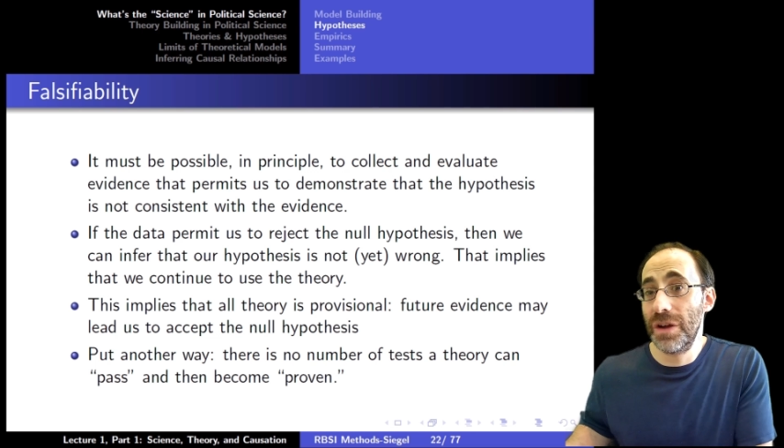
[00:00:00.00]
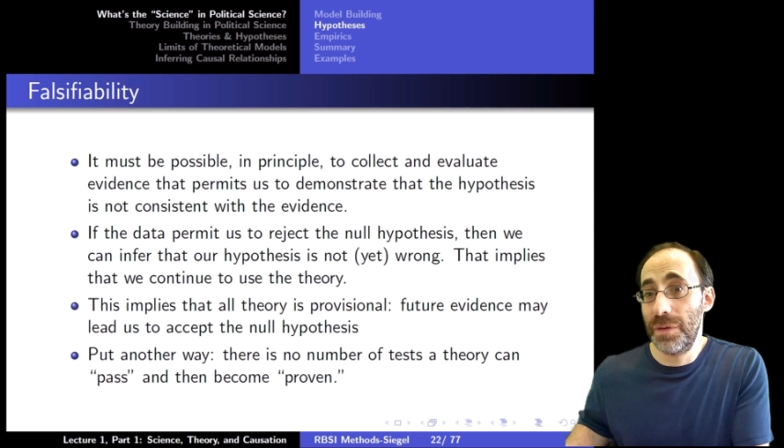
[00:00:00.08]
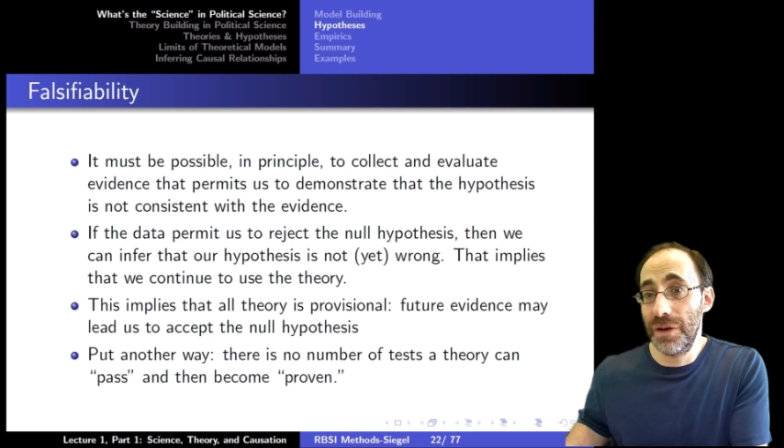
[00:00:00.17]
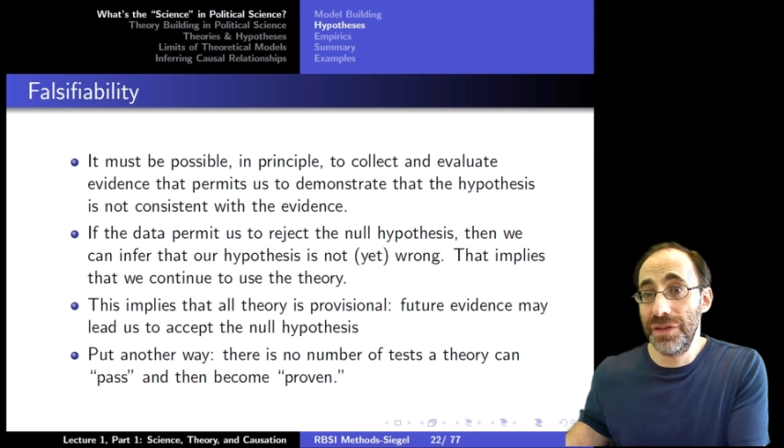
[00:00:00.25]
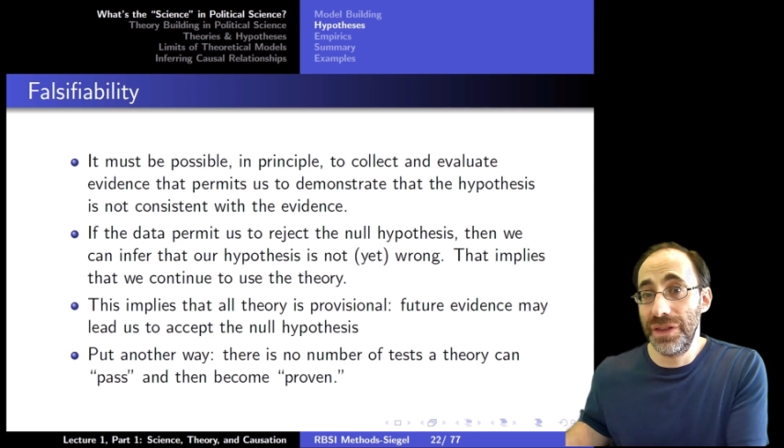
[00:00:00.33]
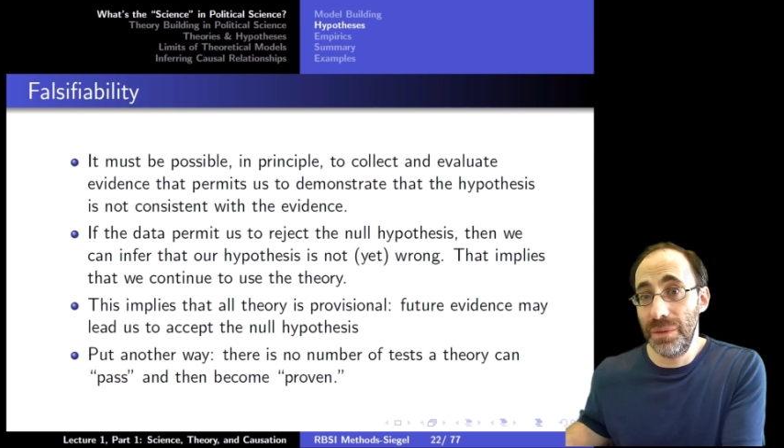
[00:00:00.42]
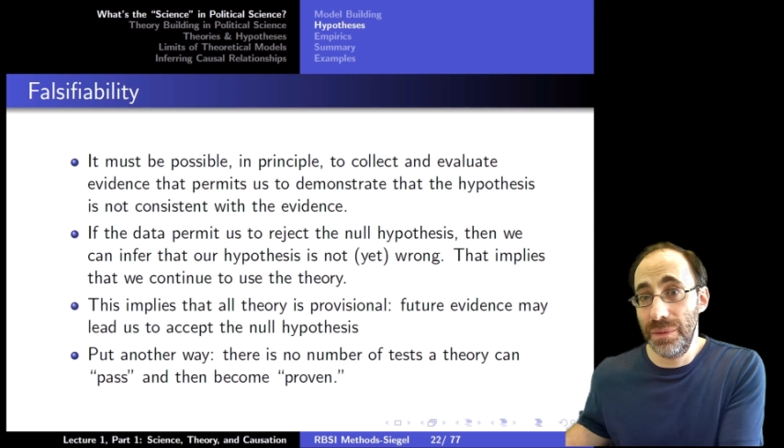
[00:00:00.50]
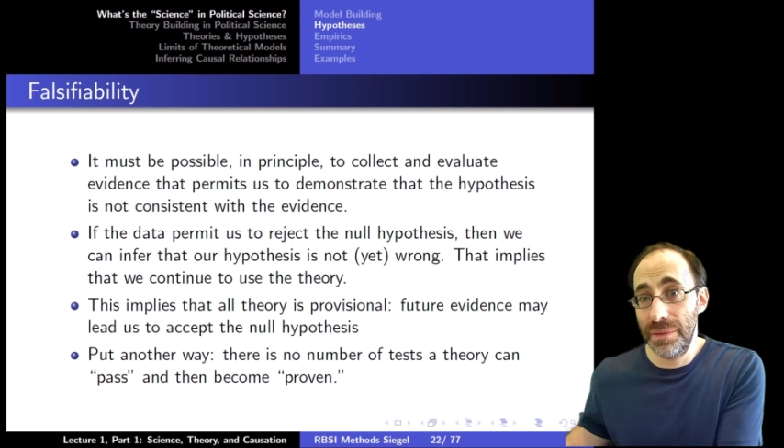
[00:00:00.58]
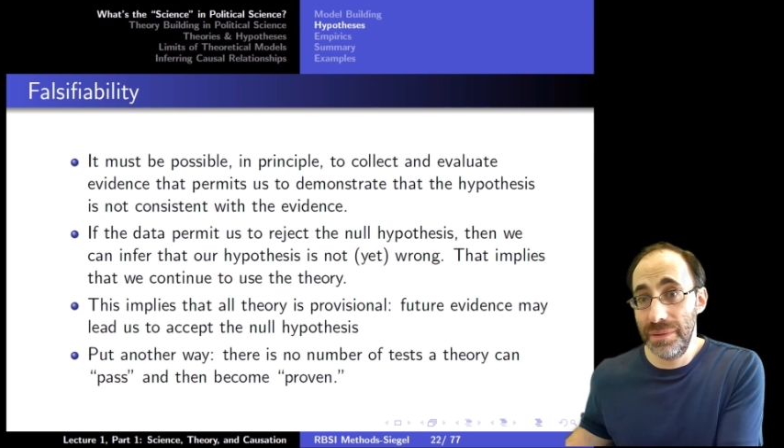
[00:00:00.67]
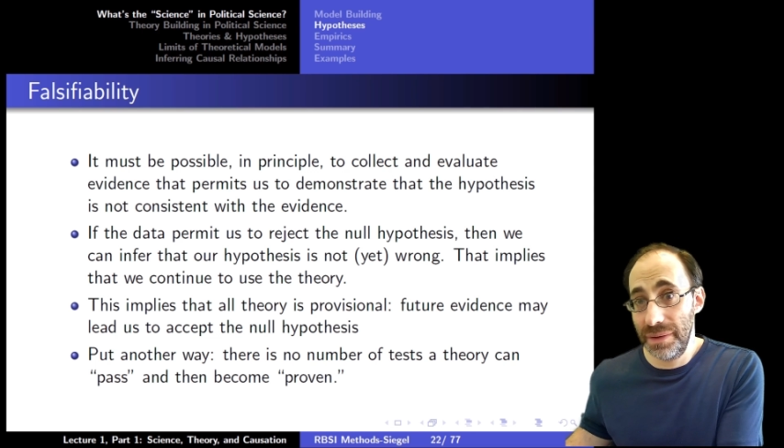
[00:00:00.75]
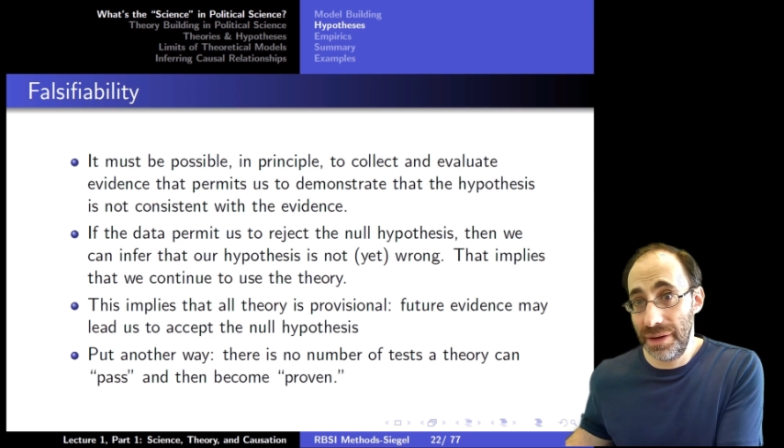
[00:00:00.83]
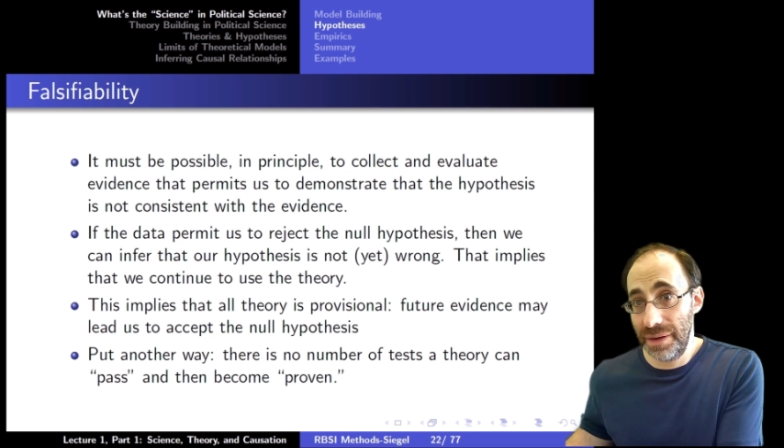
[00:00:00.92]
work perfectly
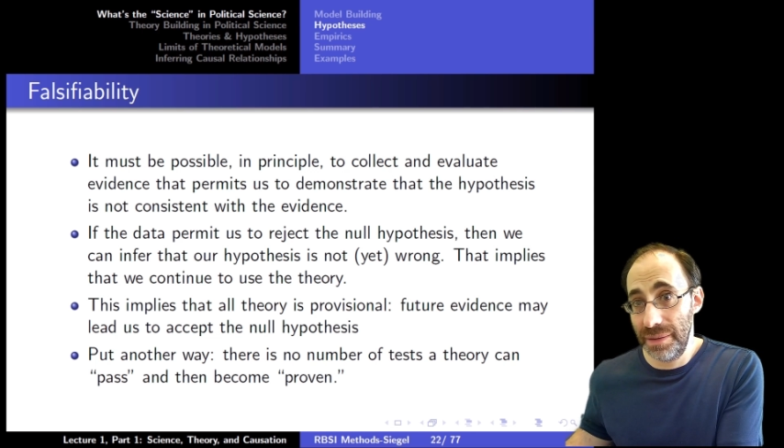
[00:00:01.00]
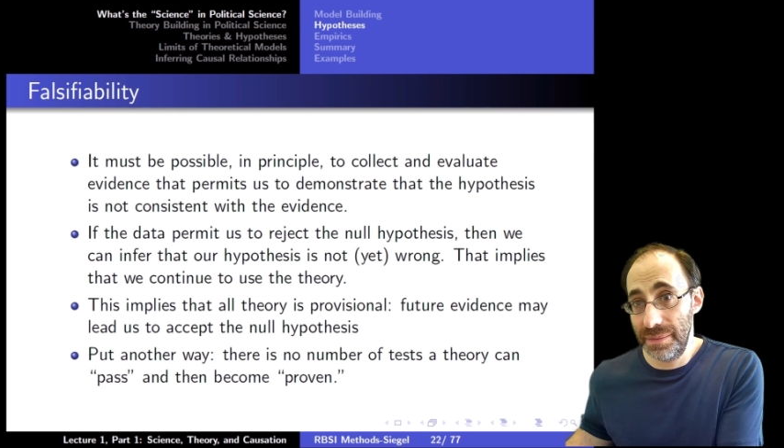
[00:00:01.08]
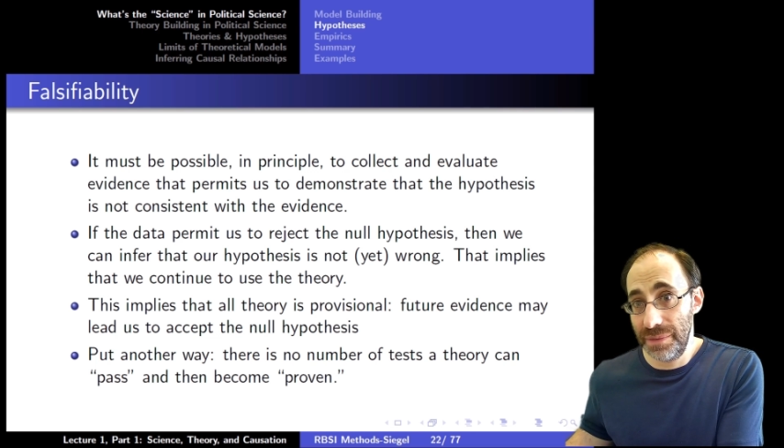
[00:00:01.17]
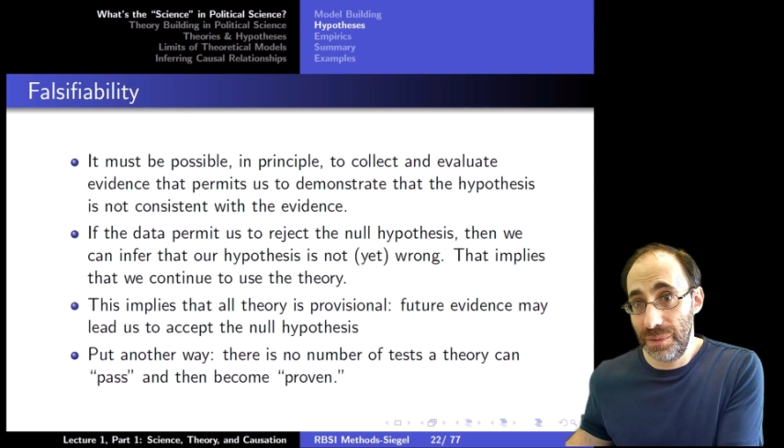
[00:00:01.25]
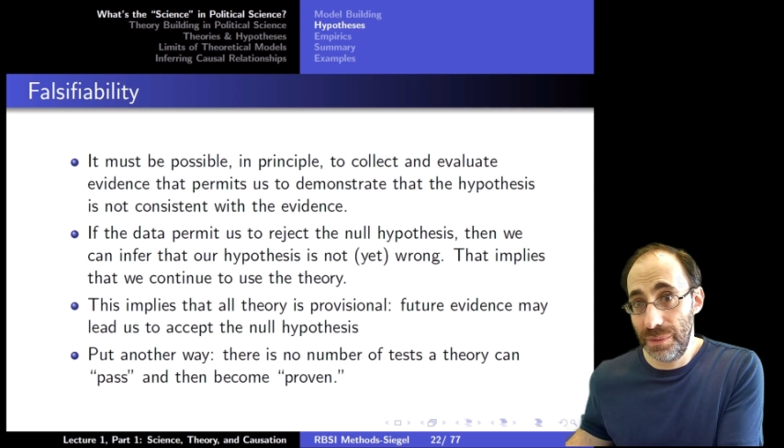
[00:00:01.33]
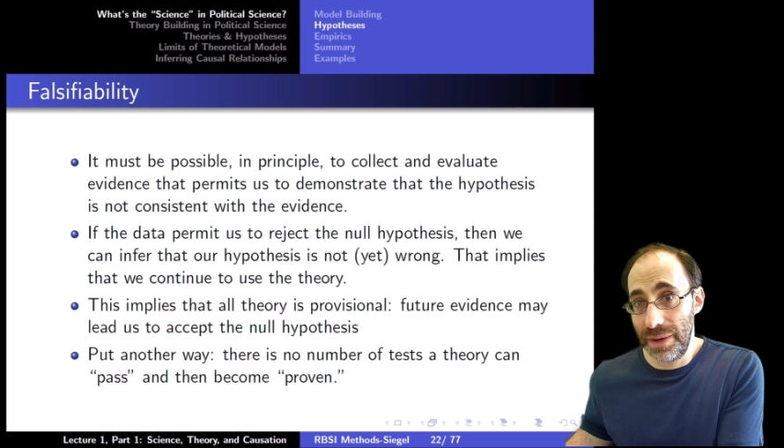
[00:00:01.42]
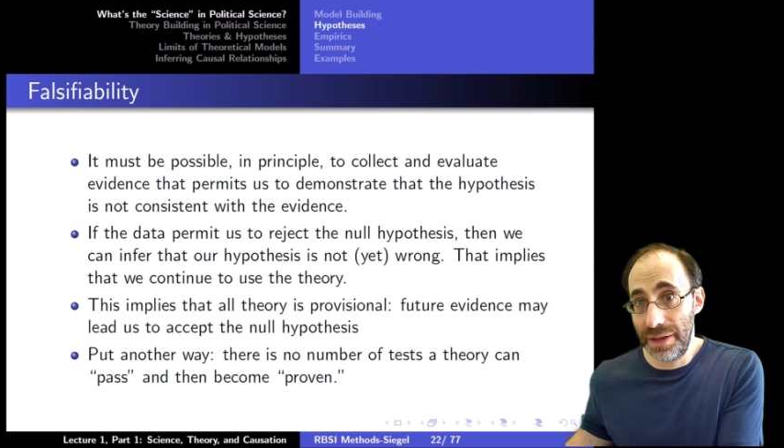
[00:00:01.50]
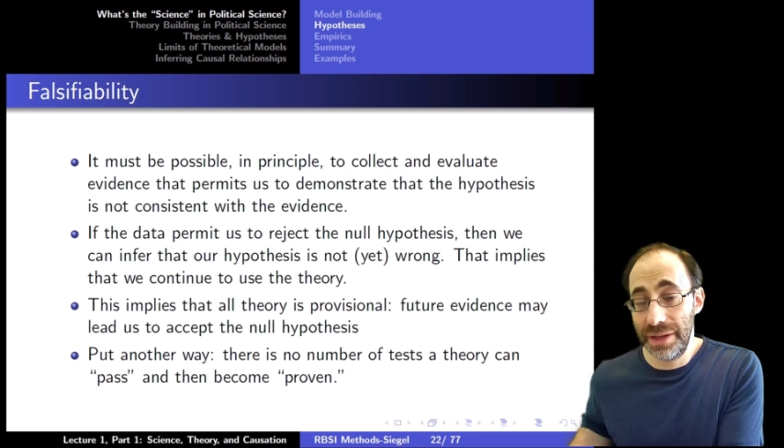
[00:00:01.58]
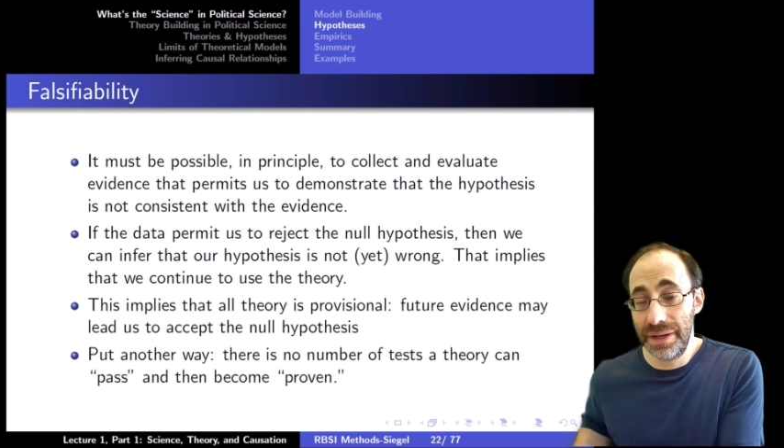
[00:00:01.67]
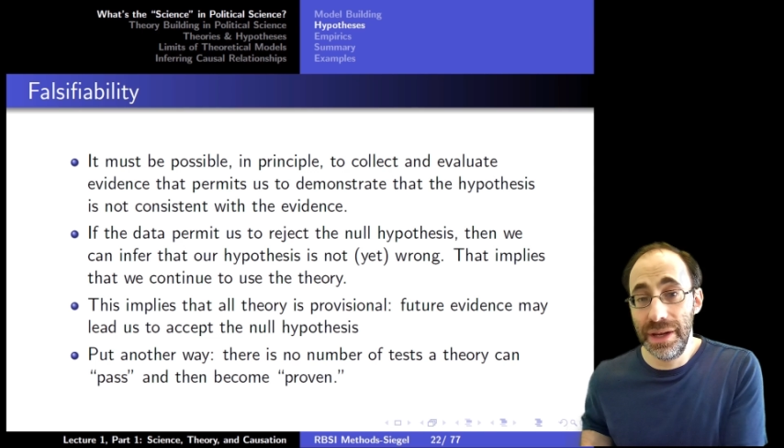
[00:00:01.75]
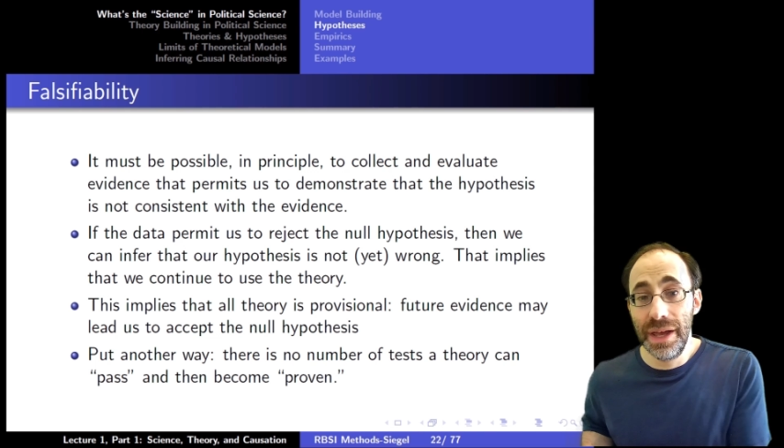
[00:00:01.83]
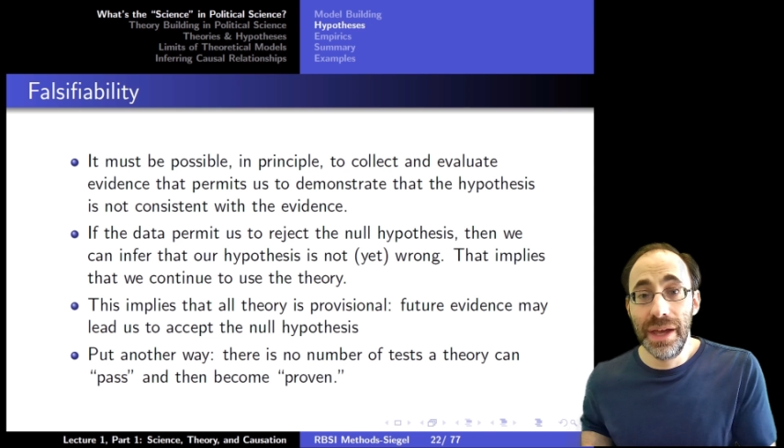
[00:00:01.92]

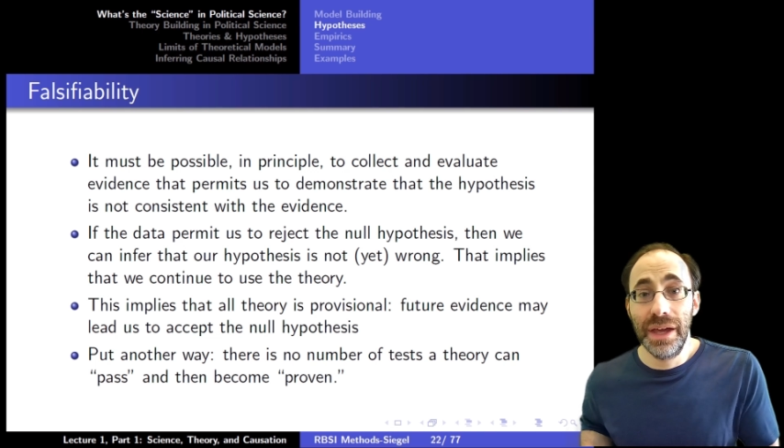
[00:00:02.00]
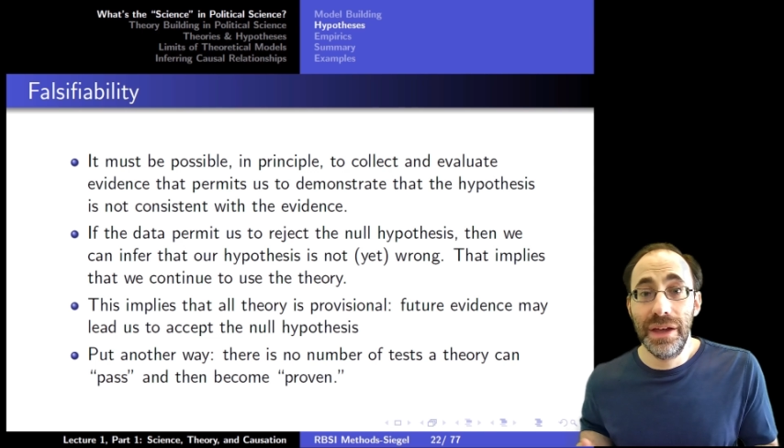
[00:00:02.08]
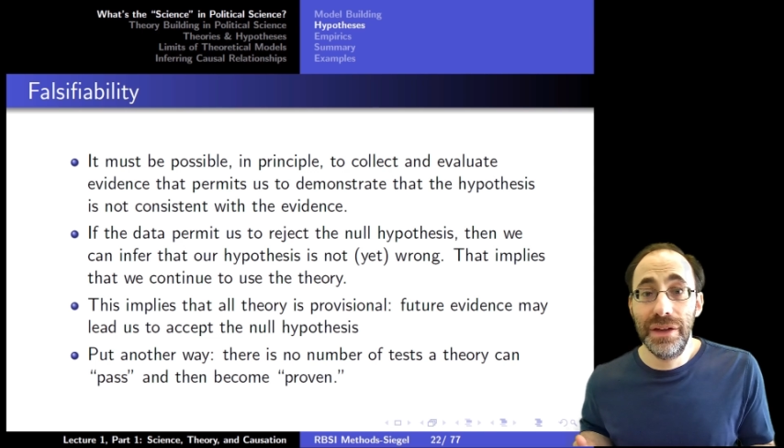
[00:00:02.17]
well in,